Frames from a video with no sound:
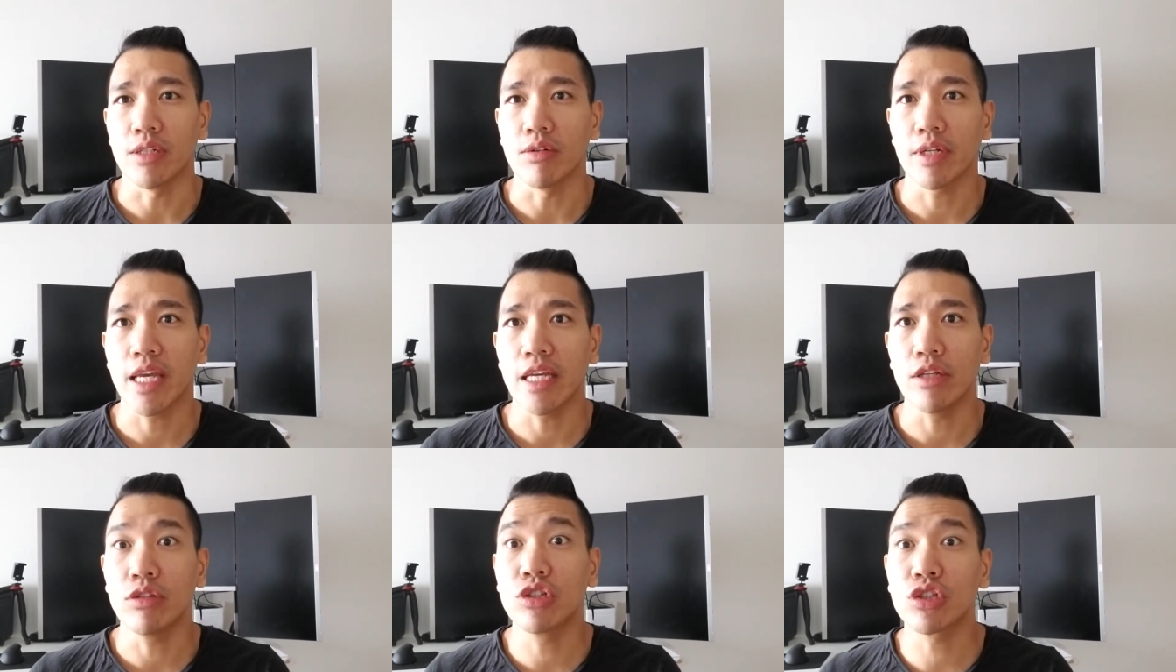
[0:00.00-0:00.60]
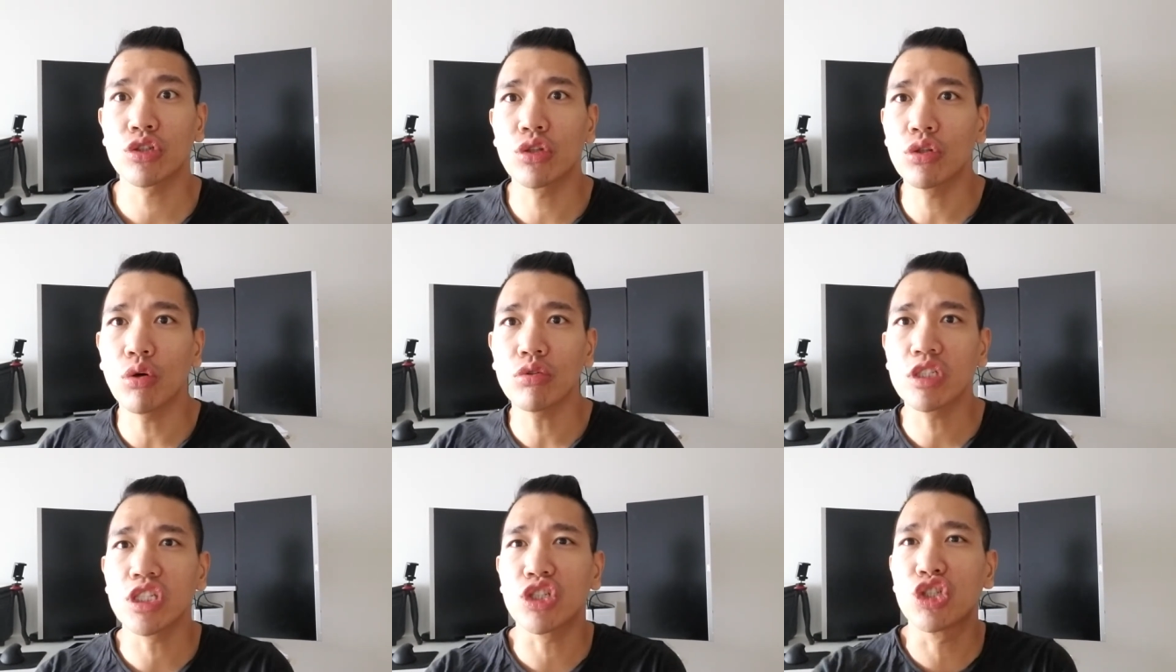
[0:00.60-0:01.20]
Okay, you just
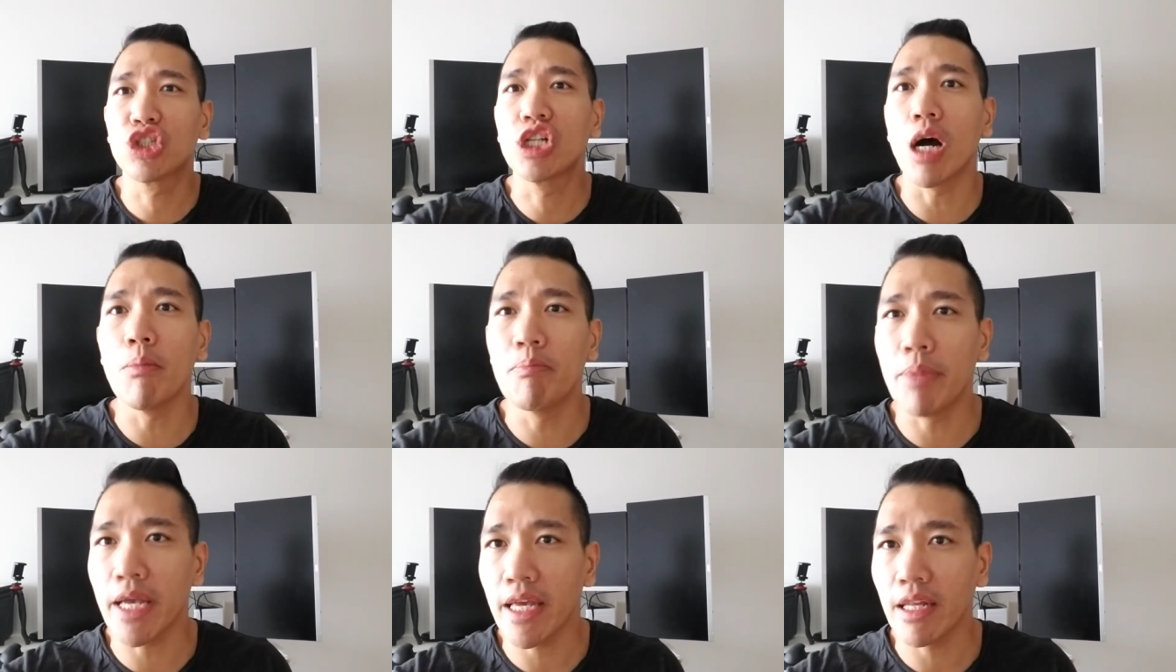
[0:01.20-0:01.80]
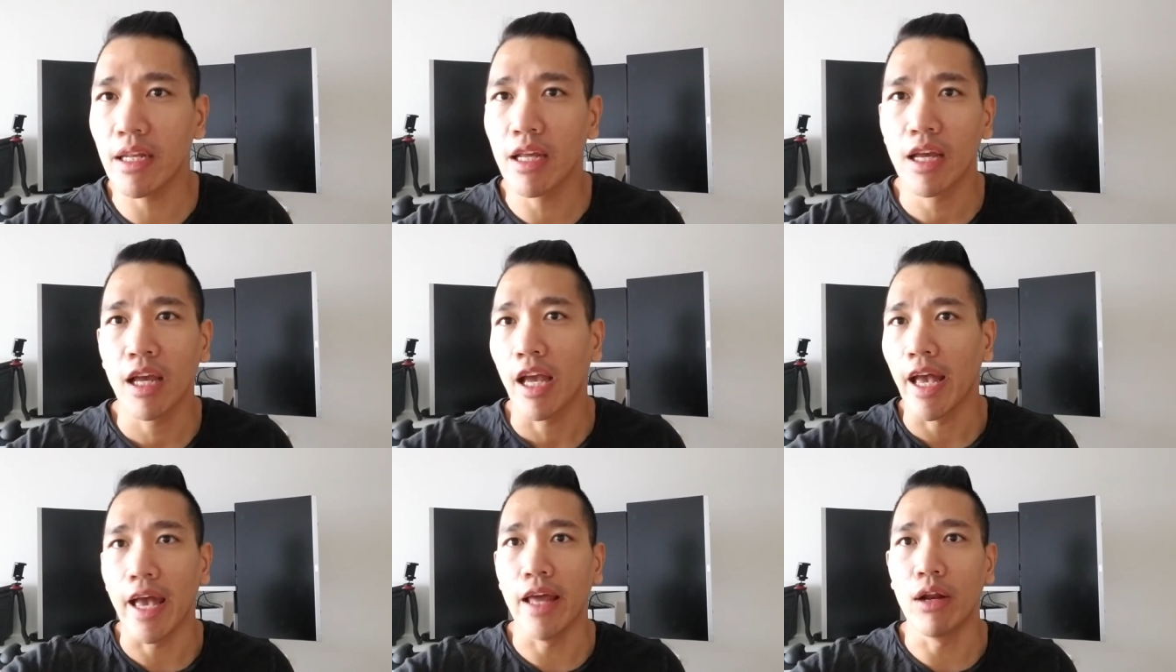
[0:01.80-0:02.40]
don't just jump in
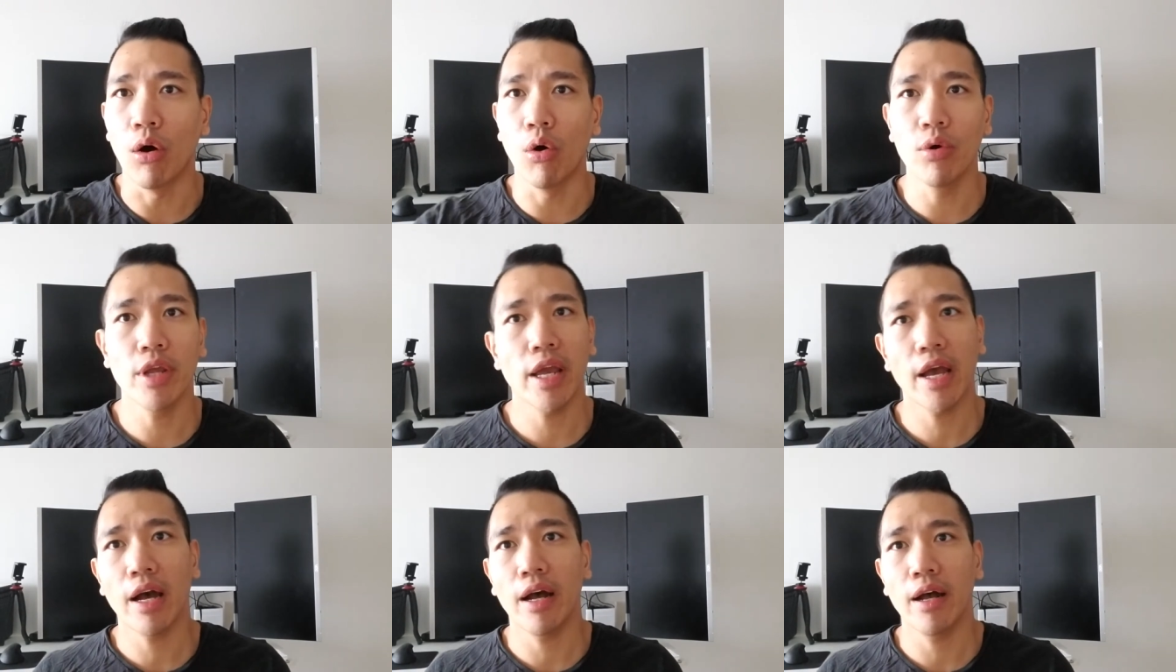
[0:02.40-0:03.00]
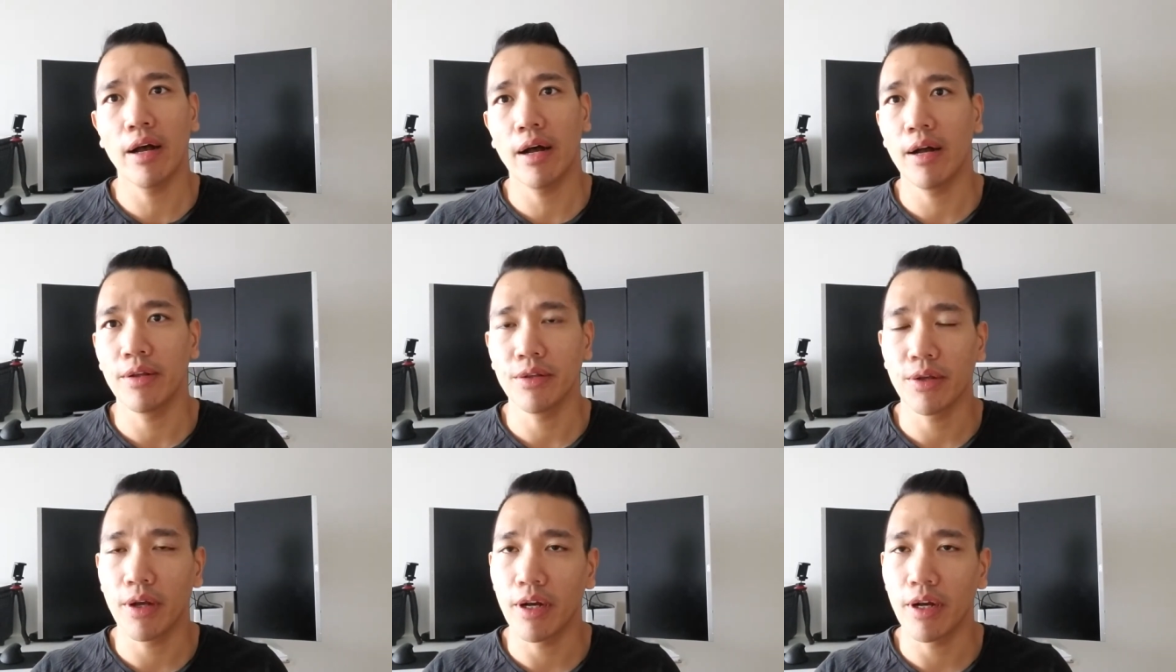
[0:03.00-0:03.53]
and oh yeah, uh,